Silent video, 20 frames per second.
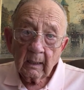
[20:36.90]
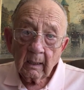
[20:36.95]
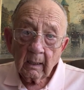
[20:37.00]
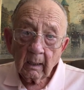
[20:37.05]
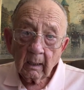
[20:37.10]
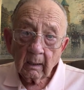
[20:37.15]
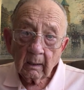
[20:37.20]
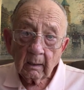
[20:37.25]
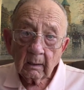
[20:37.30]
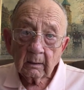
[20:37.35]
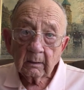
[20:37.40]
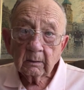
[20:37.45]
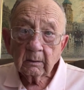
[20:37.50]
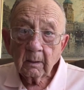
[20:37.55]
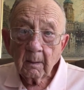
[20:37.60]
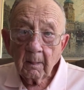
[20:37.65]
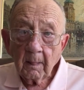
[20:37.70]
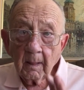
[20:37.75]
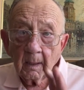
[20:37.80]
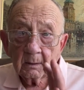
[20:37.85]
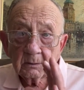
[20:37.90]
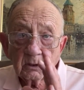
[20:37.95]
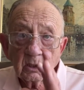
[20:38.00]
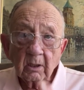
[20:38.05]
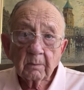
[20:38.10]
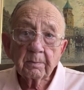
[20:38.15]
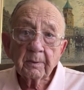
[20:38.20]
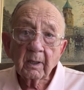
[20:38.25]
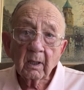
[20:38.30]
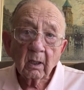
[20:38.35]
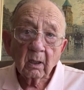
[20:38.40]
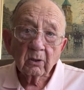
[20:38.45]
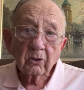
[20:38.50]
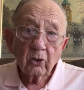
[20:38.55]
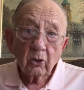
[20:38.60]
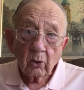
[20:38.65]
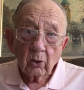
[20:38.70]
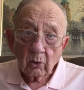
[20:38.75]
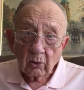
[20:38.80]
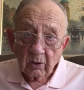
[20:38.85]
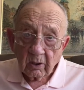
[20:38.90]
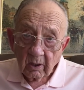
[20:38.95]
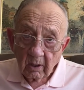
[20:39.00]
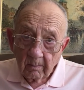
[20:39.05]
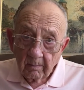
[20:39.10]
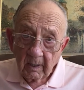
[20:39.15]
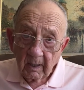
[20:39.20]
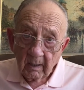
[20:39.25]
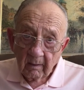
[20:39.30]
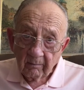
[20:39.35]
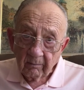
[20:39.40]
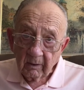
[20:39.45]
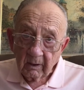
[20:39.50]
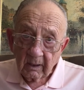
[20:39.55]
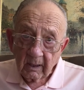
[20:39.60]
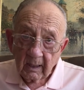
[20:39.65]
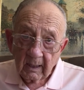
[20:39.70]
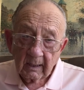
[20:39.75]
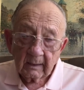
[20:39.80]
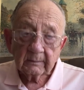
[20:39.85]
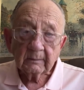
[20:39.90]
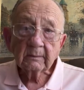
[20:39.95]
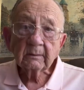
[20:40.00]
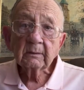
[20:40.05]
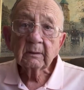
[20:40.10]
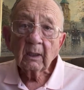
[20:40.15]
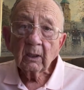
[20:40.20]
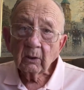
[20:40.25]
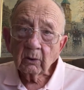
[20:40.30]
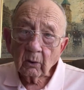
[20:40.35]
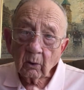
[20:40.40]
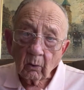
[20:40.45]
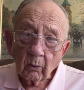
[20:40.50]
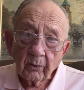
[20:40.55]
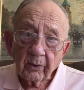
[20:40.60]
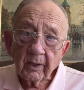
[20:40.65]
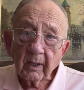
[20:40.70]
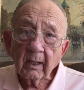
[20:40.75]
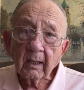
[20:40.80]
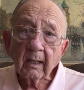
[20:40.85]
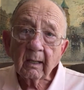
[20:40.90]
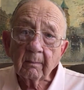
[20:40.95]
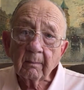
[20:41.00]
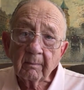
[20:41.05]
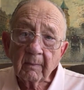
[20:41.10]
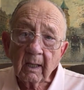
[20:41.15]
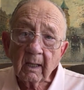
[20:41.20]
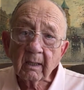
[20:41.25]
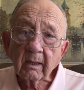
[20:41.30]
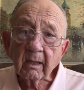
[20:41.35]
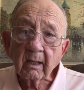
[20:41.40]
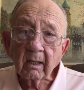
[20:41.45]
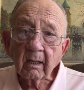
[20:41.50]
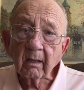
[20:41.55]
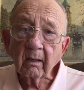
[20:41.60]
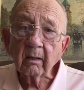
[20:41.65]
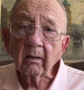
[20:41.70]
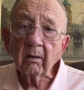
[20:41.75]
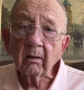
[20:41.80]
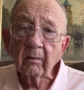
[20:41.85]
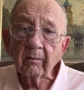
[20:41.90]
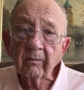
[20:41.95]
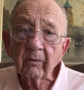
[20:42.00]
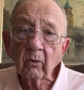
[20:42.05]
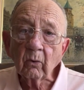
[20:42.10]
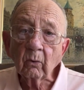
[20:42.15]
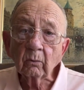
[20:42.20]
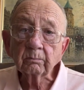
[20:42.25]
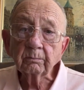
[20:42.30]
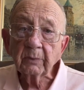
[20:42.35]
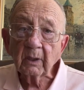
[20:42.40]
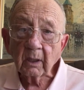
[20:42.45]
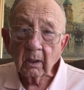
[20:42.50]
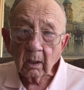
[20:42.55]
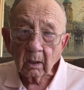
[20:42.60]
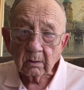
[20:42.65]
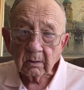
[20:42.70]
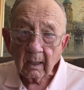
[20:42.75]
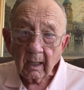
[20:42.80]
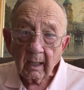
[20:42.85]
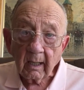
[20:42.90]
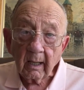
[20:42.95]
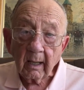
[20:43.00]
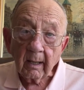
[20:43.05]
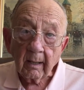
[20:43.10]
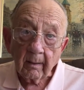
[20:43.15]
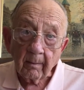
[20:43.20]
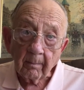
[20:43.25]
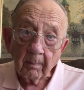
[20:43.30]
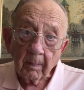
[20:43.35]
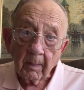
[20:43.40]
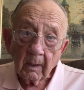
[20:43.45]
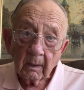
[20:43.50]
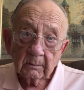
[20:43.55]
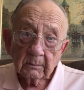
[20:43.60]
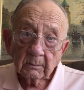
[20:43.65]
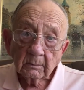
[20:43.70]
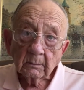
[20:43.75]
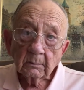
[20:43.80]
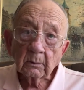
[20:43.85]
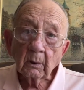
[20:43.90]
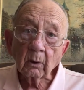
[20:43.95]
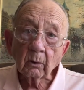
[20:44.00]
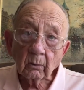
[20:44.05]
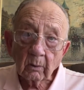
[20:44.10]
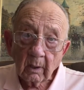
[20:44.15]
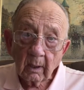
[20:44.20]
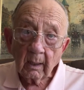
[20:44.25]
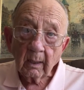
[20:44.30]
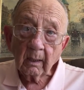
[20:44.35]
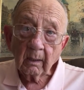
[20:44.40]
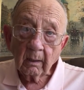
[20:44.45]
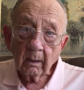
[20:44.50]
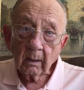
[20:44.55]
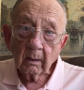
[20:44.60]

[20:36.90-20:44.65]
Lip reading: Uh, just because you don't see me every day, don't think I'm not thinking of you, because I am, okay?